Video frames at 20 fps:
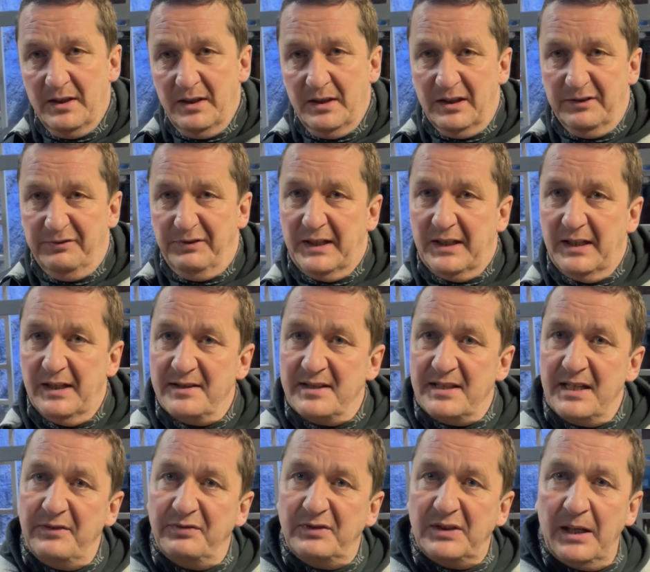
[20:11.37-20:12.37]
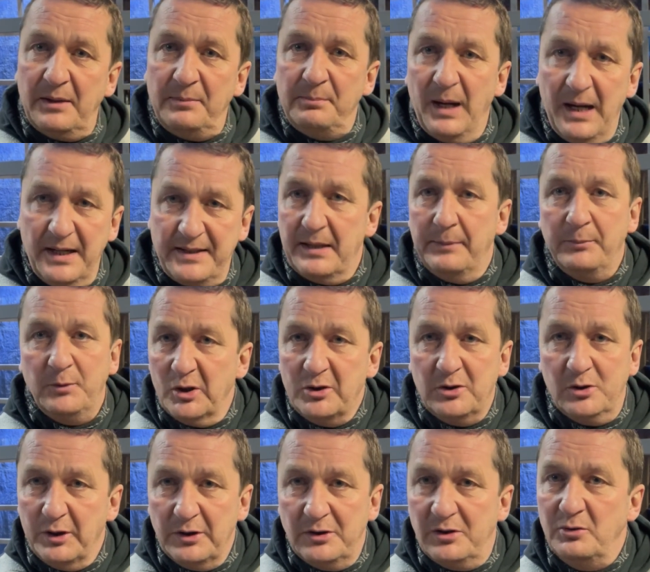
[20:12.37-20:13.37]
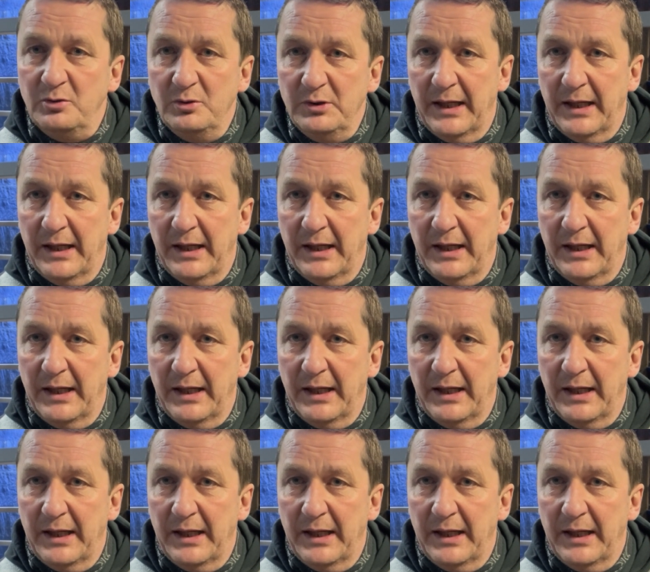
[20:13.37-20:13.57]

If I can save $10, I'm not going to do